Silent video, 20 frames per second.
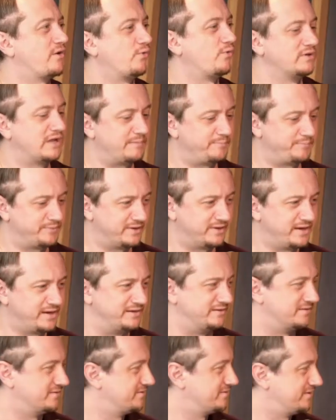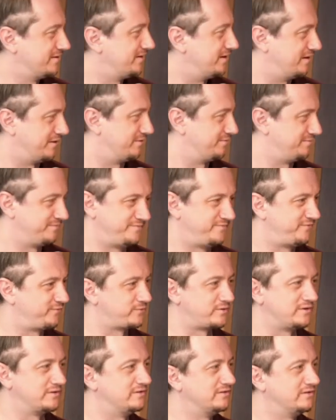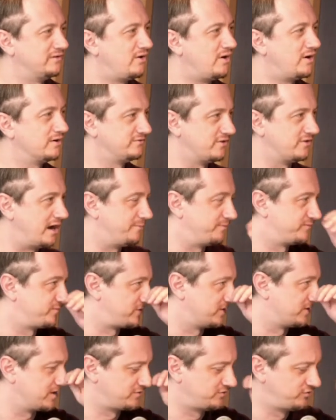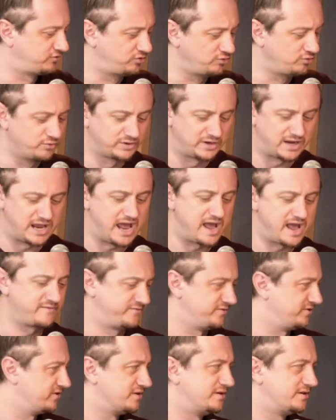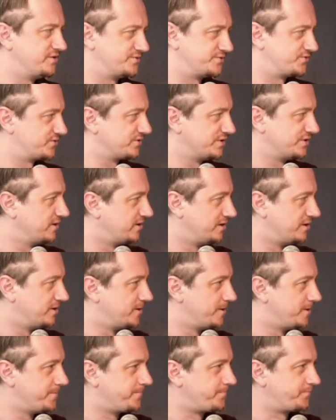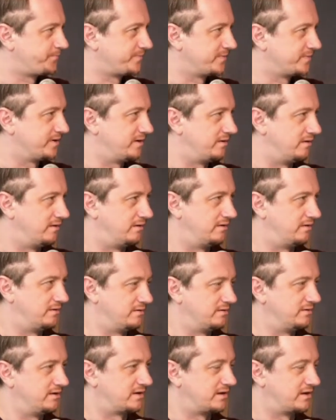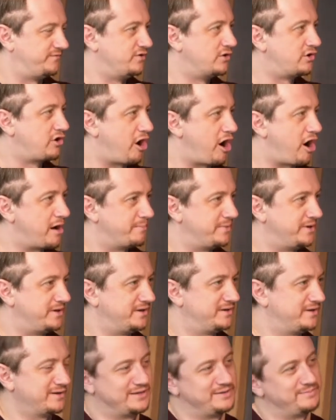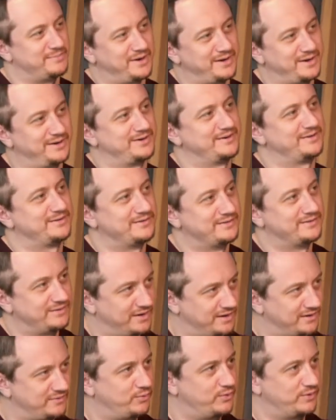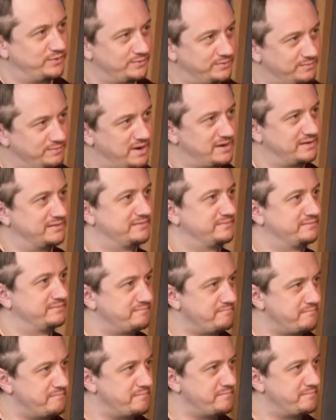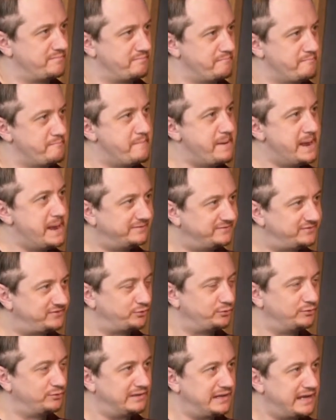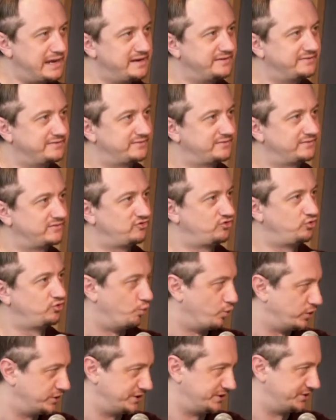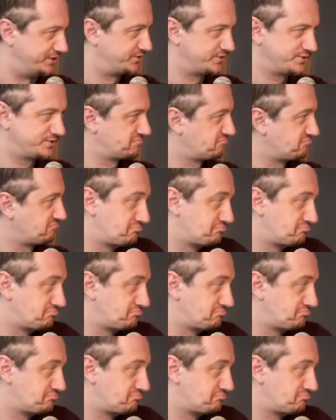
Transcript: I played uh, for a long time, for like two and a half years. Uh, like if you caught me in my like my mid to late twenties.